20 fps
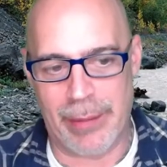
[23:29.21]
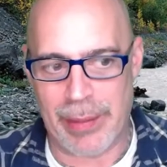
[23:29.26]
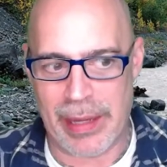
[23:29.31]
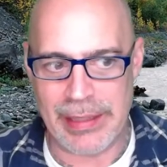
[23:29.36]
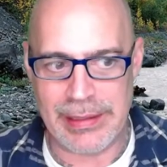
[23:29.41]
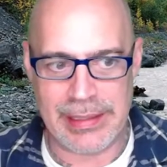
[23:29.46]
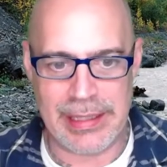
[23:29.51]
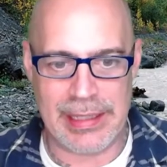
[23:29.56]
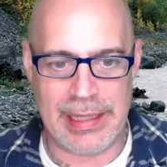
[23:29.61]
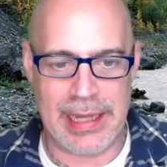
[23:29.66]
I
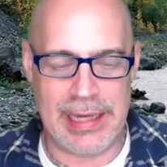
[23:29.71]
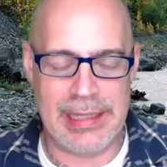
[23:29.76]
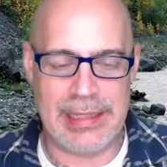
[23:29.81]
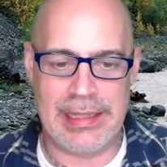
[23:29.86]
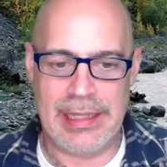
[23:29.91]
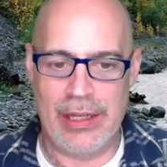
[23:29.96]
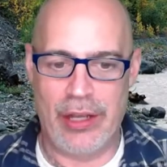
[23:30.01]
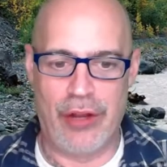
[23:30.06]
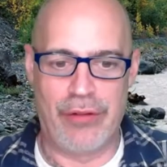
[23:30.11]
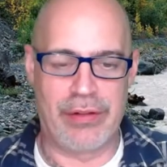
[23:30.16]
think
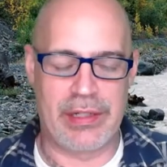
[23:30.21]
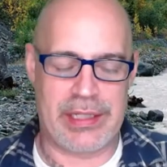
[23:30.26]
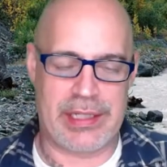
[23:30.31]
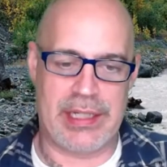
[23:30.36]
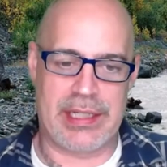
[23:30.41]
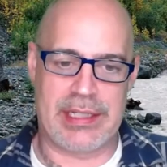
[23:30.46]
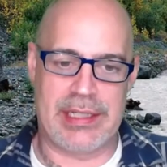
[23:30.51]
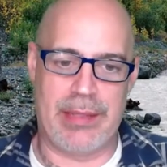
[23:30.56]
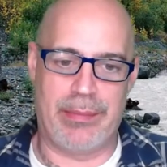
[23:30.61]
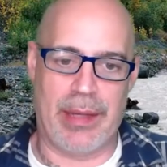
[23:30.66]
anything over
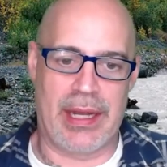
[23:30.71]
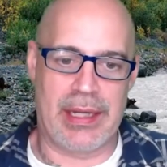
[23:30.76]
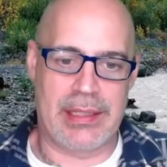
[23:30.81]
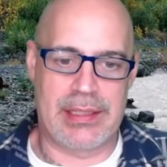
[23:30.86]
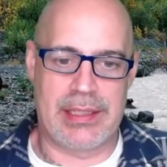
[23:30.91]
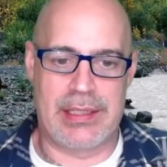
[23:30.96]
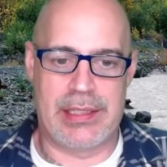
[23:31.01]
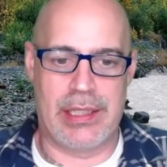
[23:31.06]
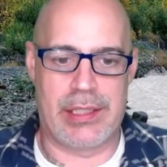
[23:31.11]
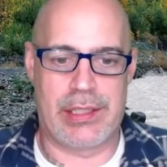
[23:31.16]
$60
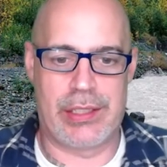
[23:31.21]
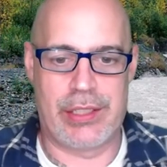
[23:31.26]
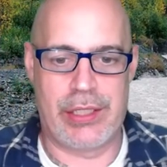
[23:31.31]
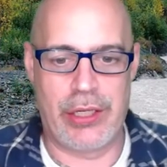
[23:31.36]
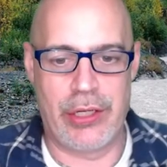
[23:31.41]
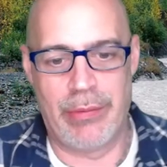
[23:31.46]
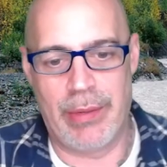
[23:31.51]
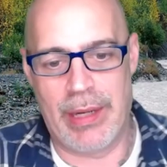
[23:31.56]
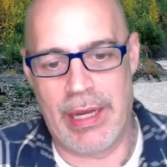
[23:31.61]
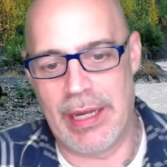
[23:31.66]
is just
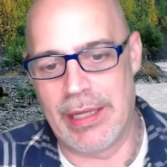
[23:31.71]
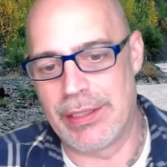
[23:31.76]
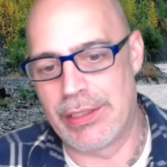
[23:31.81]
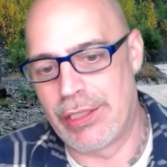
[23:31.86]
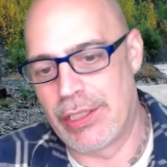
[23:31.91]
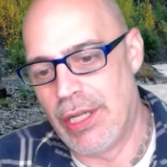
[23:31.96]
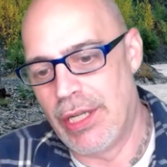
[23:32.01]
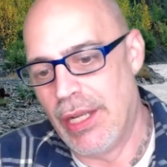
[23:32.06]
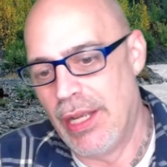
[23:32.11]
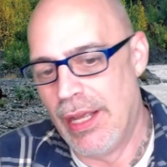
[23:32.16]
too much.